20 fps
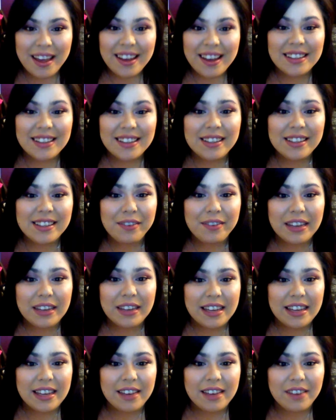It's
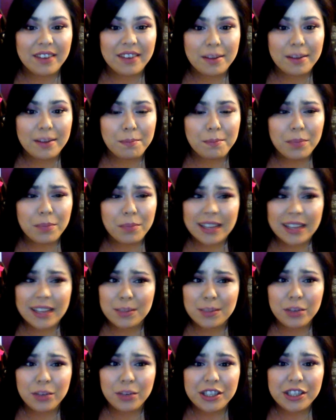definitely given it
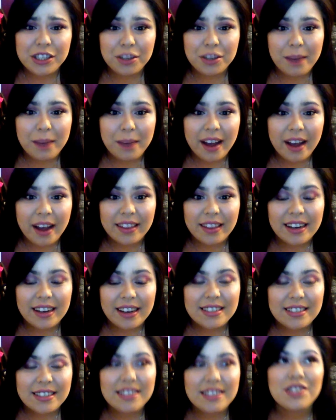its moisture back that
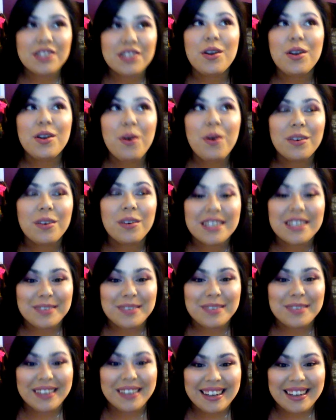it so
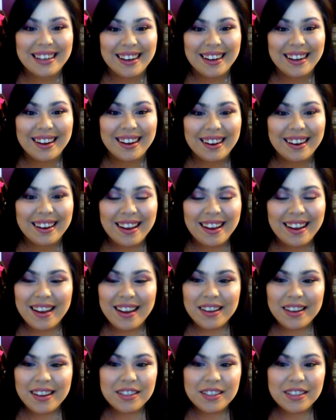desperately needed.
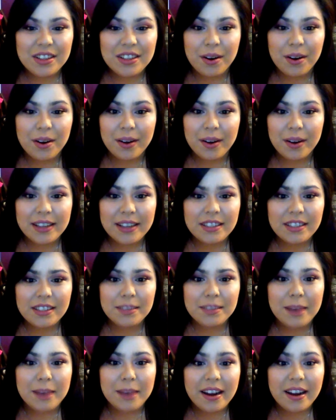So it's
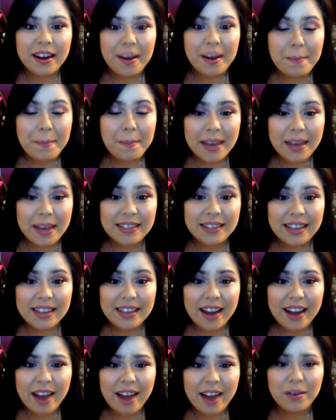just been
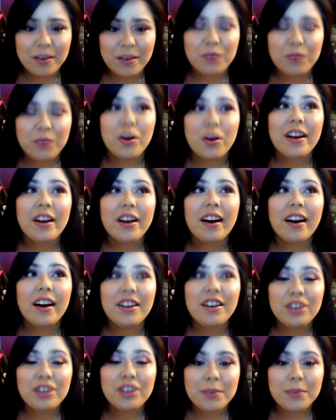amazing. I would
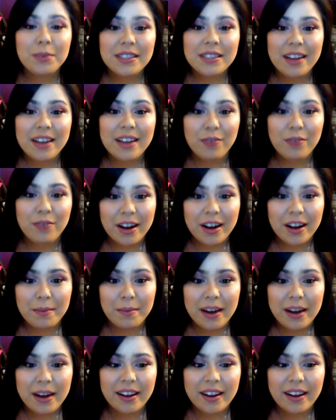100%
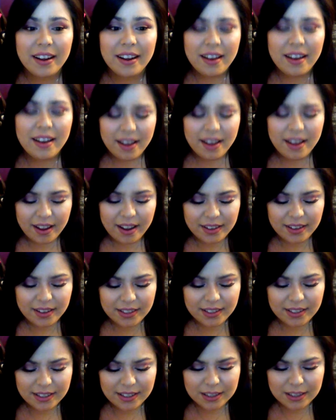recommend it. It
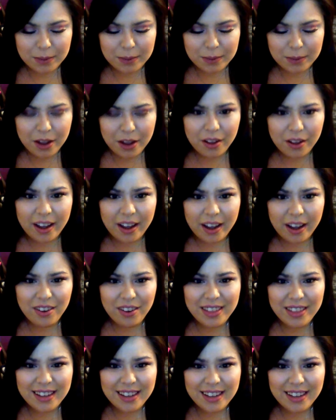doesn't smell, I
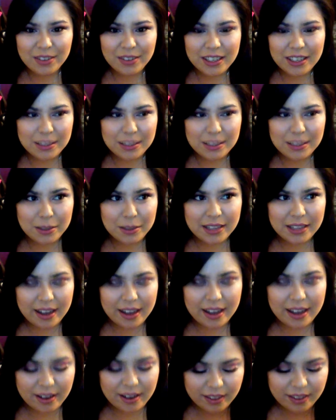don't think it really smells like
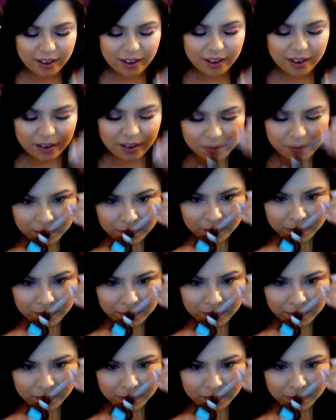anything.